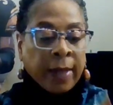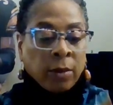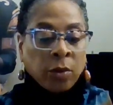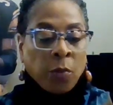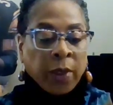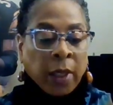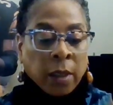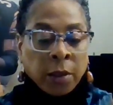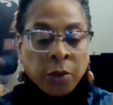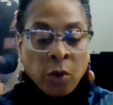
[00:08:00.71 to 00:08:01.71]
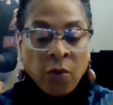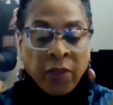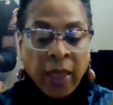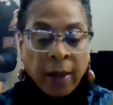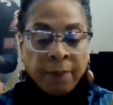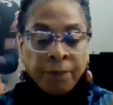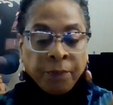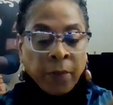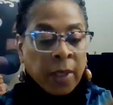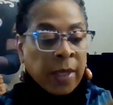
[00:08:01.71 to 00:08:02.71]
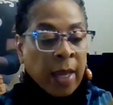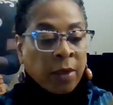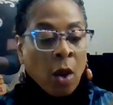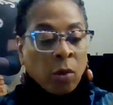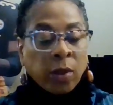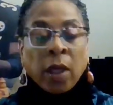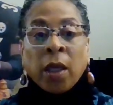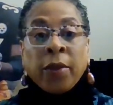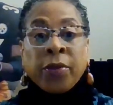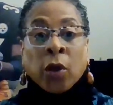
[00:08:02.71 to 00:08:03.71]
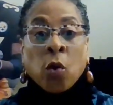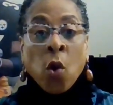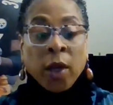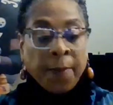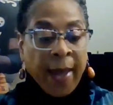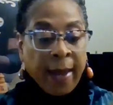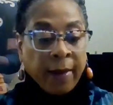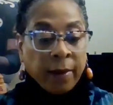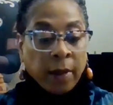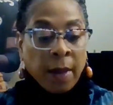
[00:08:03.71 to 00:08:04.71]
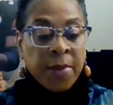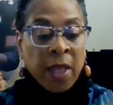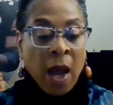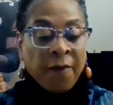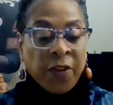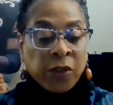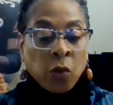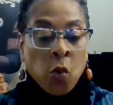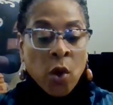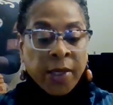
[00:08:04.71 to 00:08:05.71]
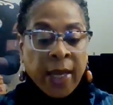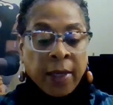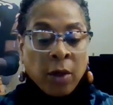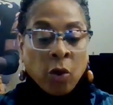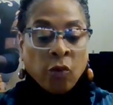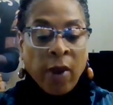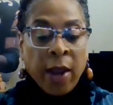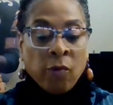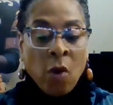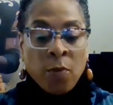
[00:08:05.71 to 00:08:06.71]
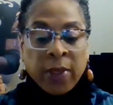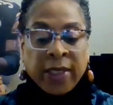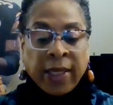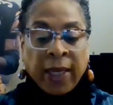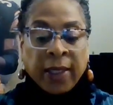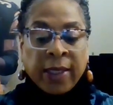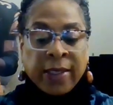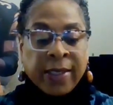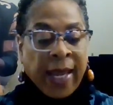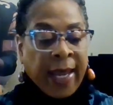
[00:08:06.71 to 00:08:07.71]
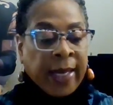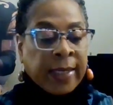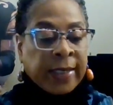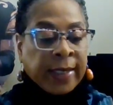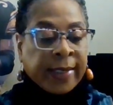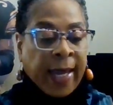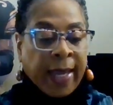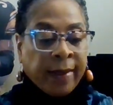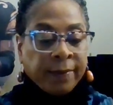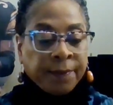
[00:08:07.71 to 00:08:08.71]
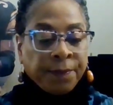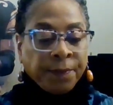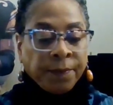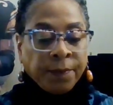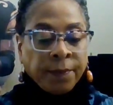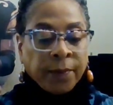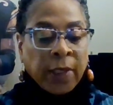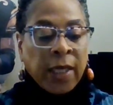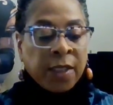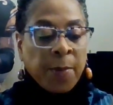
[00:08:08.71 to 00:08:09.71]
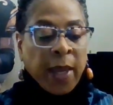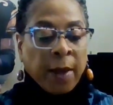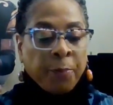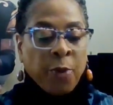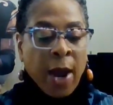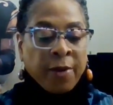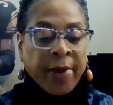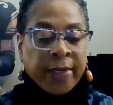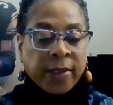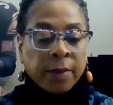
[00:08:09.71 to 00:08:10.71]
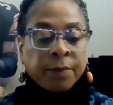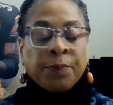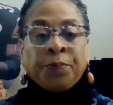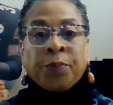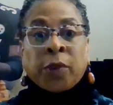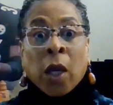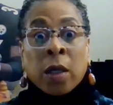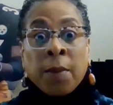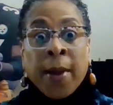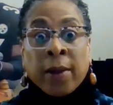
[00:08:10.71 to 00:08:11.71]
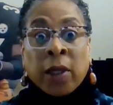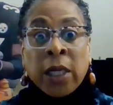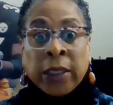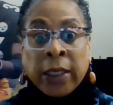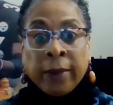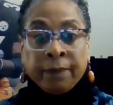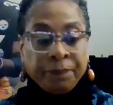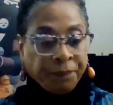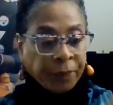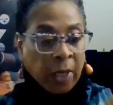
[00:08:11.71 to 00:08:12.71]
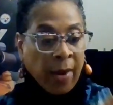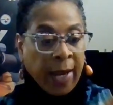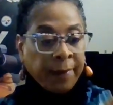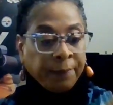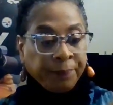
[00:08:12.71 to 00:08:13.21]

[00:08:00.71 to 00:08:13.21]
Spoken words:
don't know what they're going to do over there. Now, the offensive coordinator, Greg Roman, said it's day to day. He's making progress. Talking about Huntley. All right,